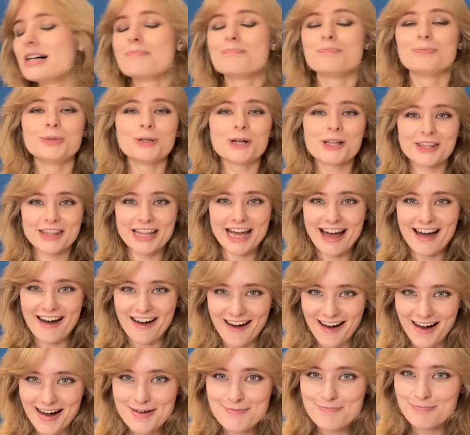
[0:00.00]
But there
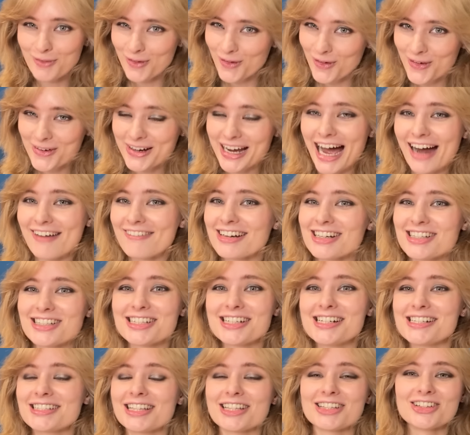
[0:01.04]
are more
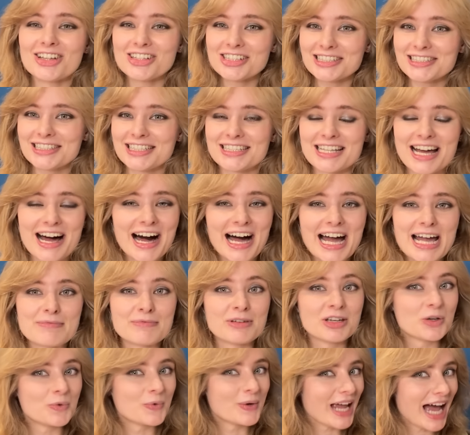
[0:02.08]
characters lost to time
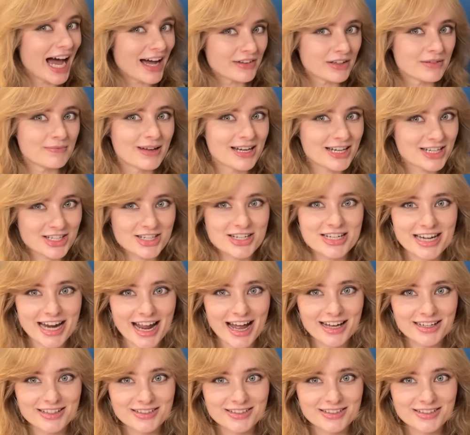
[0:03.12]
who we haven't mentioned yet.